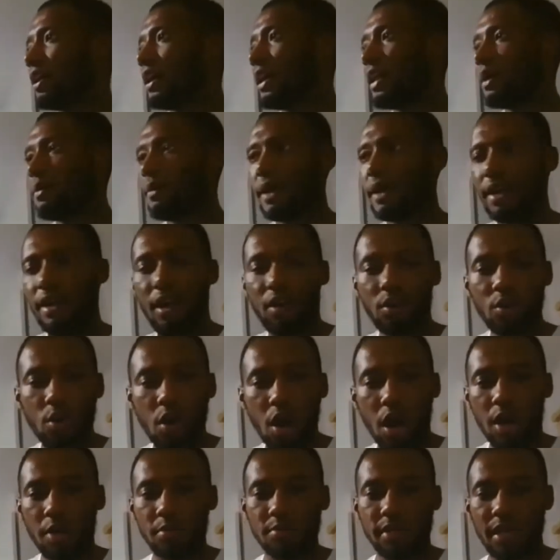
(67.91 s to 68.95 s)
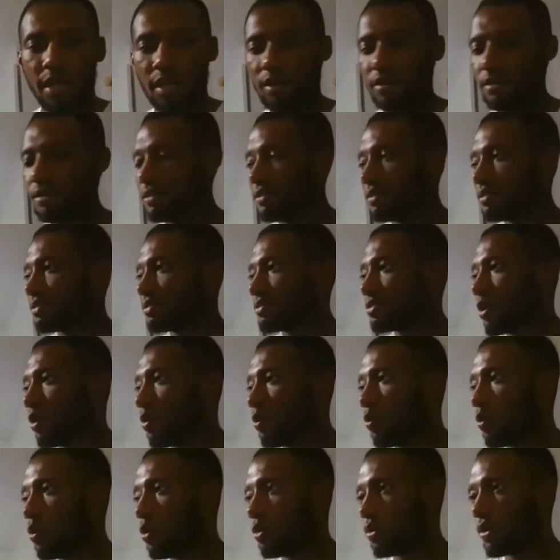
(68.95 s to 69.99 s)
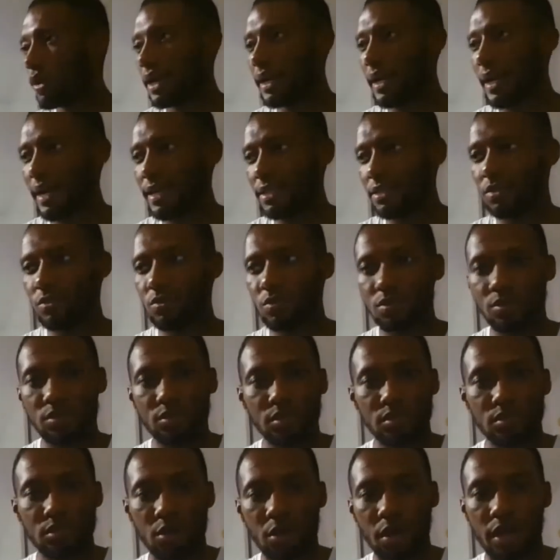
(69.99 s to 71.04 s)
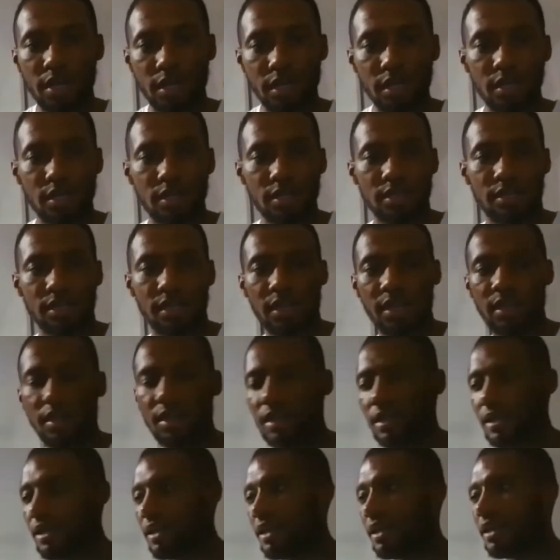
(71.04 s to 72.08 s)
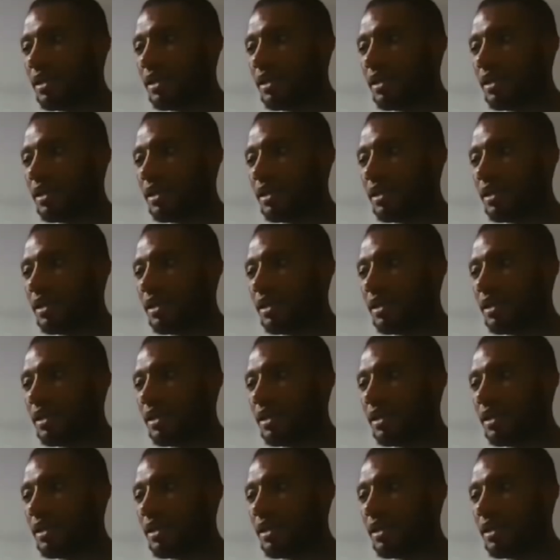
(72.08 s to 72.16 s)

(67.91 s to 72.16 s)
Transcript: Anyway, I got up now to walk and head towards the toilet, yeah?